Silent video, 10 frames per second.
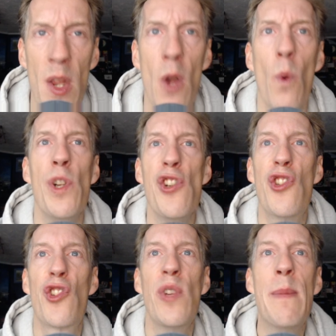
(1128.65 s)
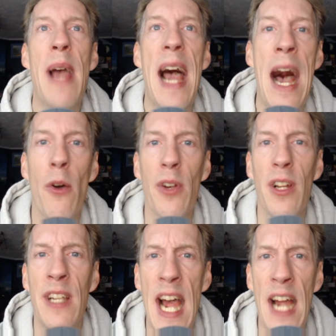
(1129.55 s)
When you stream out
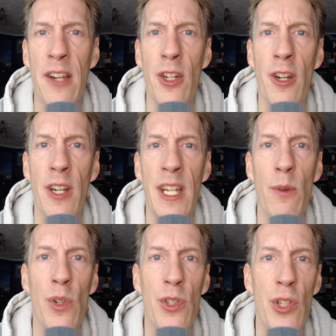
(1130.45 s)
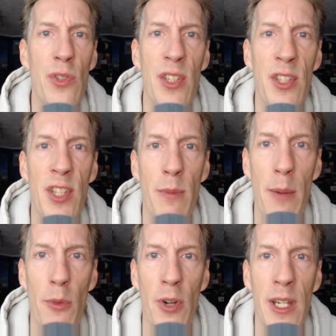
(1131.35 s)
an actor, it reduces the
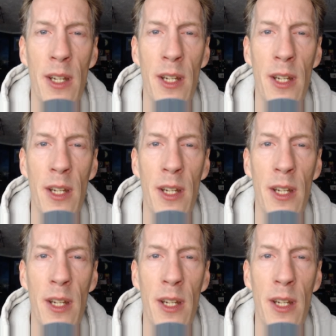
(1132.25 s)
memory